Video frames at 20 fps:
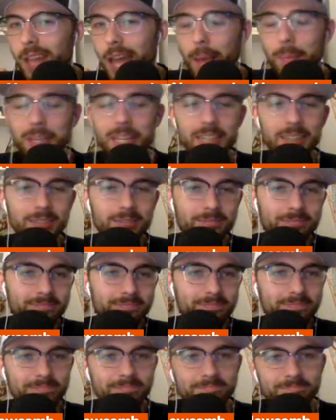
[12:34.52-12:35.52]
I mean,
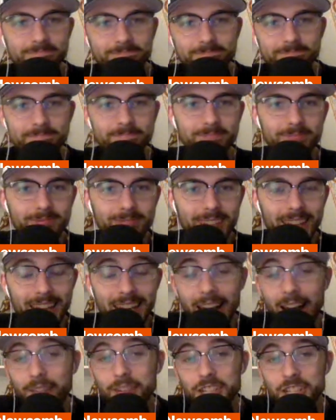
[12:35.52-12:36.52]

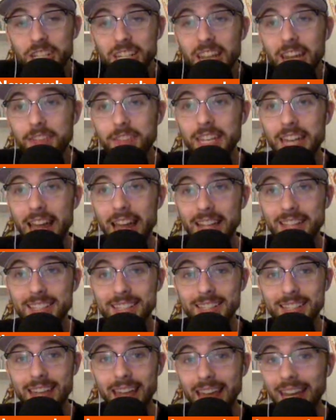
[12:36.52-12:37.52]
it obviously gave the Nats
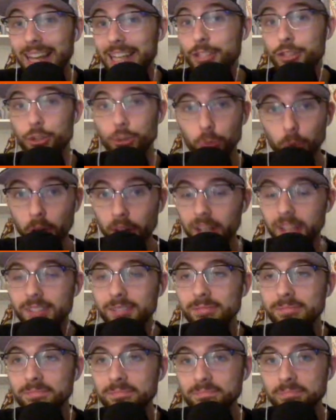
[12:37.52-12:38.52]
an extra run,
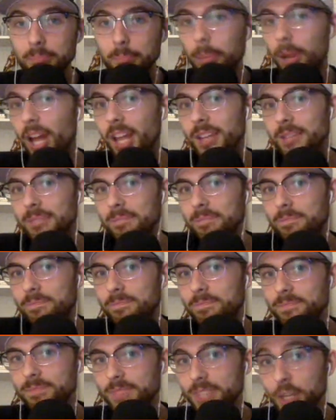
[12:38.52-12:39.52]
but
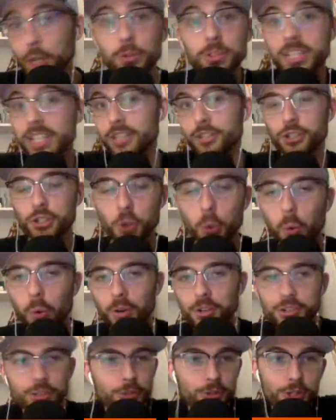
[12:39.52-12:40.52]
the O's didn't score,
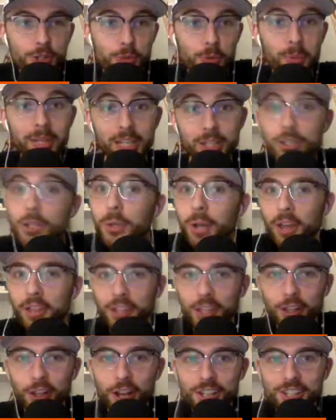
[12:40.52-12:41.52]
so it just would have been a
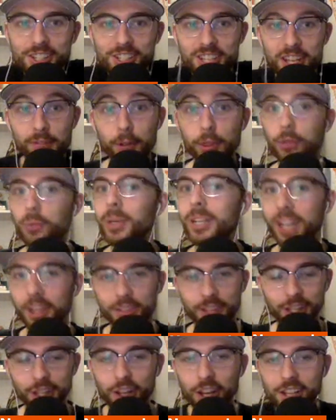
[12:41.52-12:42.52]
2-0 loss instead of a
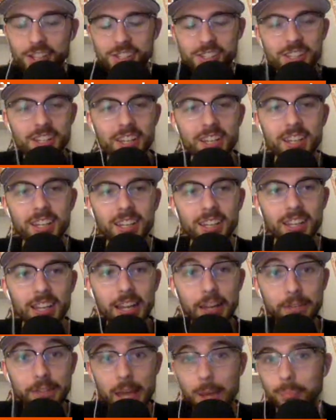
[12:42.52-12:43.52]
3-0 loss
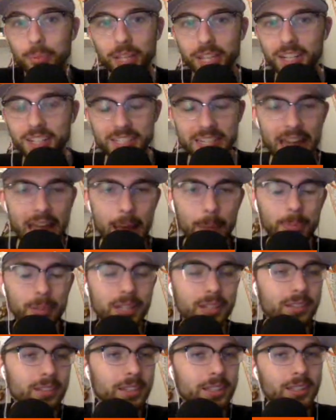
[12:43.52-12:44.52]
if that play doesn't
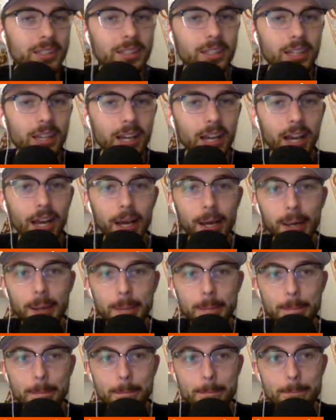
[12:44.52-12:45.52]
happen.
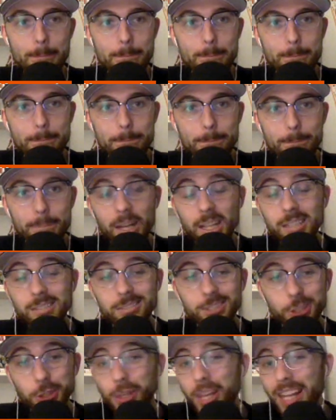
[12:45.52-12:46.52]

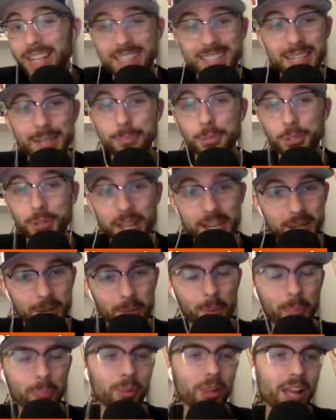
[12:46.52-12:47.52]
But you'd like to see him turn that
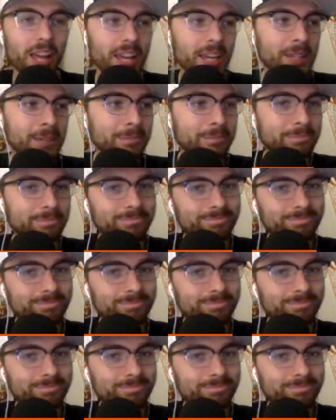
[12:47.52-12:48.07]
double play.